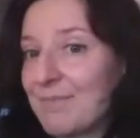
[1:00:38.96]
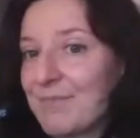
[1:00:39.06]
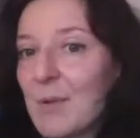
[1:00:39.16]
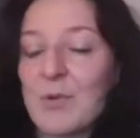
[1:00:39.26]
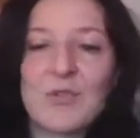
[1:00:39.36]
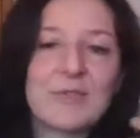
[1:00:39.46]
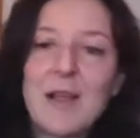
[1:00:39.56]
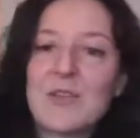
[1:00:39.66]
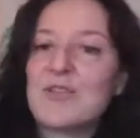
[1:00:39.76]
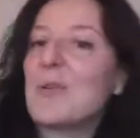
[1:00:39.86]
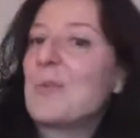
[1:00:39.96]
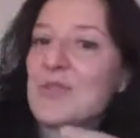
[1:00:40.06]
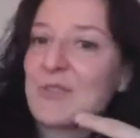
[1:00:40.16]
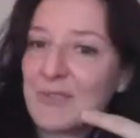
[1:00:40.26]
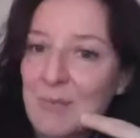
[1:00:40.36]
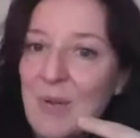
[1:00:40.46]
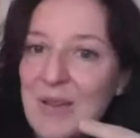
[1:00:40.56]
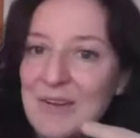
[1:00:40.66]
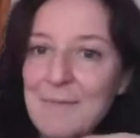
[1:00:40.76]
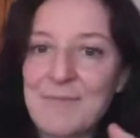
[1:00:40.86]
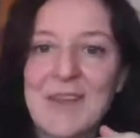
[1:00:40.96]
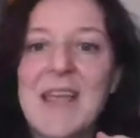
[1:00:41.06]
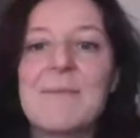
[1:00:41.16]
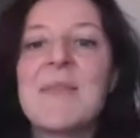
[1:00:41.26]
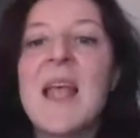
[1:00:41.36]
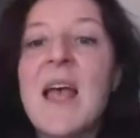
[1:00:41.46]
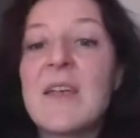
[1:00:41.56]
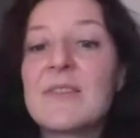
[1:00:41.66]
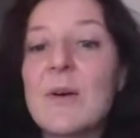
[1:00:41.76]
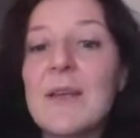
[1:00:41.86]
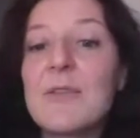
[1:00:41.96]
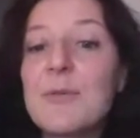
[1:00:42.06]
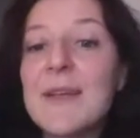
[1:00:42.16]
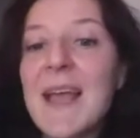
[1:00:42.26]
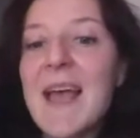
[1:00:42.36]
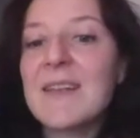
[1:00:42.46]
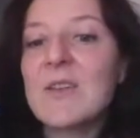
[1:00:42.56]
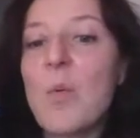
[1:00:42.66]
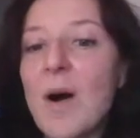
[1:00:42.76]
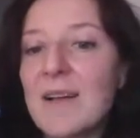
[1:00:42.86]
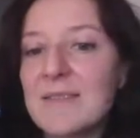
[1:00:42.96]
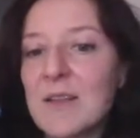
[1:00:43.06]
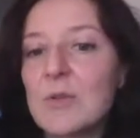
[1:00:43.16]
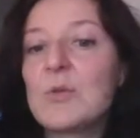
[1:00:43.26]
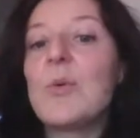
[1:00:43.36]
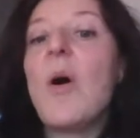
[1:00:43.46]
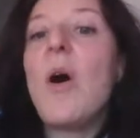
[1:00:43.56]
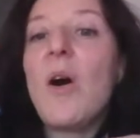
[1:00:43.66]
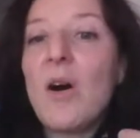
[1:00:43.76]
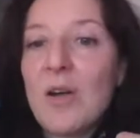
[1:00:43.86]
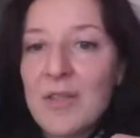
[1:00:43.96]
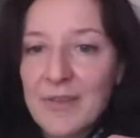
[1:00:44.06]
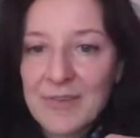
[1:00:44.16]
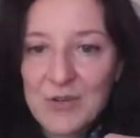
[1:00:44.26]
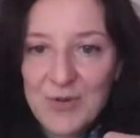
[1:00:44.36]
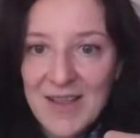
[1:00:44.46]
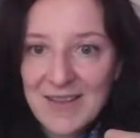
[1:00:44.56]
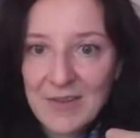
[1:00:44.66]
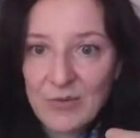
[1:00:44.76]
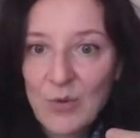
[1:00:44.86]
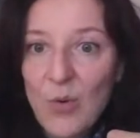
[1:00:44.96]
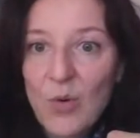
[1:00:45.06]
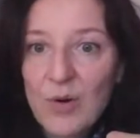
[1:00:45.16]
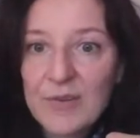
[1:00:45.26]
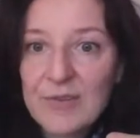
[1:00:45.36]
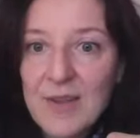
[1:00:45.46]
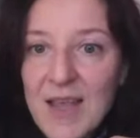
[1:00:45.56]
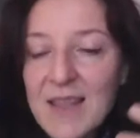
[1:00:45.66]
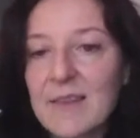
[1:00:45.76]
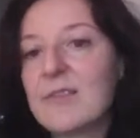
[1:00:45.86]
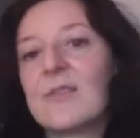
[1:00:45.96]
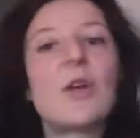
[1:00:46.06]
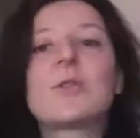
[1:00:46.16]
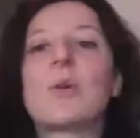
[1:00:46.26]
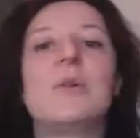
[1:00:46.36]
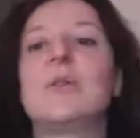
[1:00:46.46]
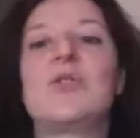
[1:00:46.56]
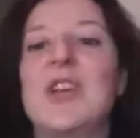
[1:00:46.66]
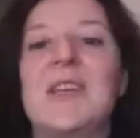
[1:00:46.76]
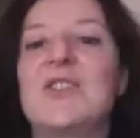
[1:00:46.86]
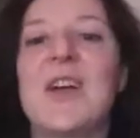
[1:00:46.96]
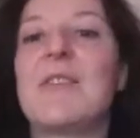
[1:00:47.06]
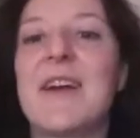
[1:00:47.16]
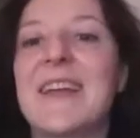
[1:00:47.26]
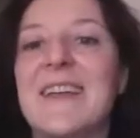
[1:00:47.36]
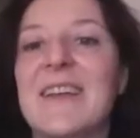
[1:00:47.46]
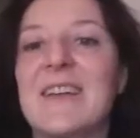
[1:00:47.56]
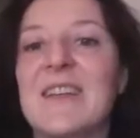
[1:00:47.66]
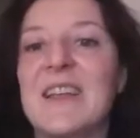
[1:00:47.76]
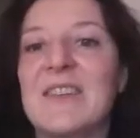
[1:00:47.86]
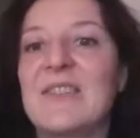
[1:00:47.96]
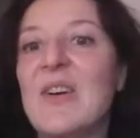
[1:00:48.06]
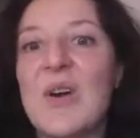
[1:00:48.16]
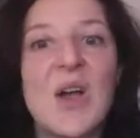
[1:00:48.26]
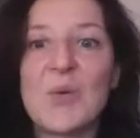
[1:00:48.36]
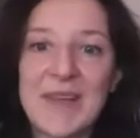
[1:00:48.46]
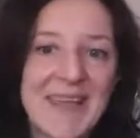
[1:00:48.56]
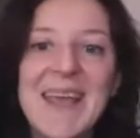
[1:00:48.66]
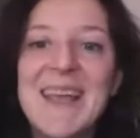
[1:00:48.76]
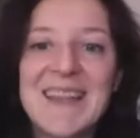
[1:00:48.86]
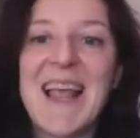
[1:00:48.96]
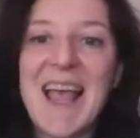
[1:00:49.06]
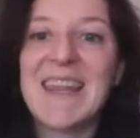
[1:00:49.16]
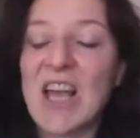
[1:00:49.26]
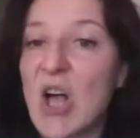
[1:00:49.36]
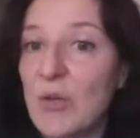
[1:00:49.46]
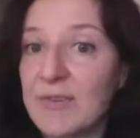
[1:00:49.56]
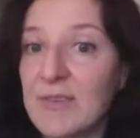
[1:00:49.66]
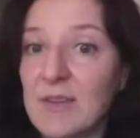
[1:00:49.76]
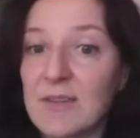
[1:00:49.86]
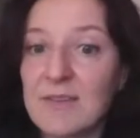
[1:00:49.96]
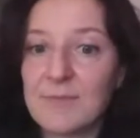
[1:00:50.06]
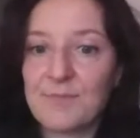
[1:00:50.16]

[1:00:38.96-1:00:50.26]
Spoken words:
which is larger, which is smaller. Okay, so if we add 1 to all the centrality scores, this is not going to change our ranking. So we can add a constant.